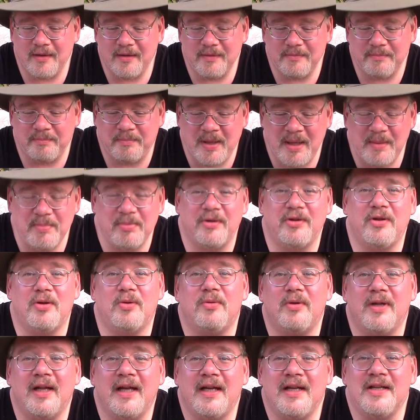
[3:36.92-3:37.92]
People
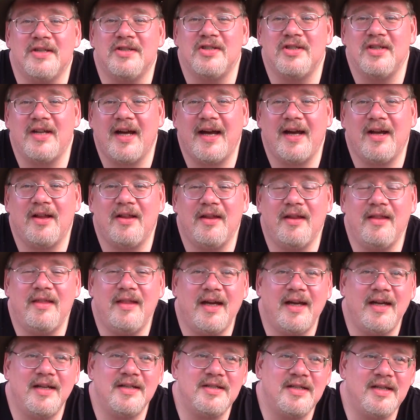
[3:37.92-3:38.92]
don't like his style. They
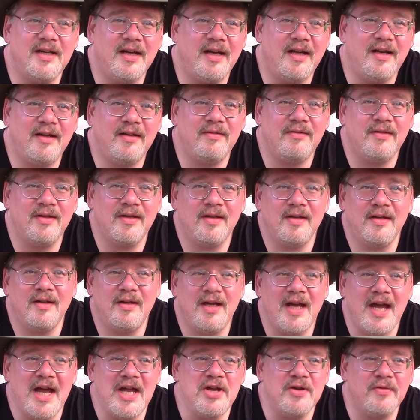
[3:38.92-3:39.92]
think it's kind of
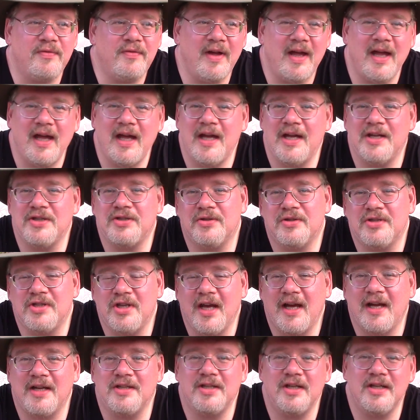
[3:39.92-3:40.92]
in your face or
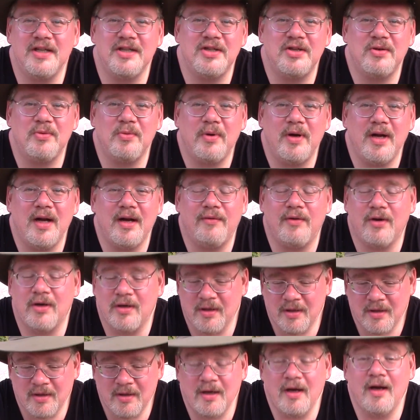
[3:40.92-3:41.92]
sexist or whatever.
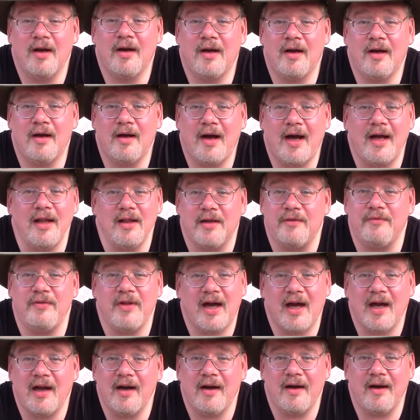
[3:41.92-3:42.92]
I love
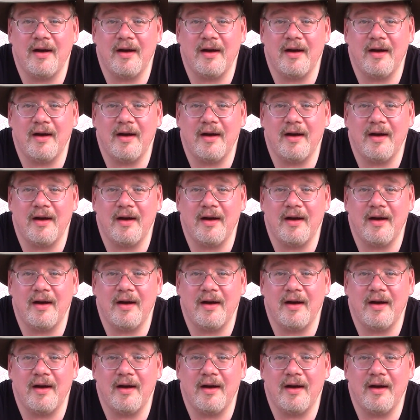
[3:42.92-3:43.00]
that.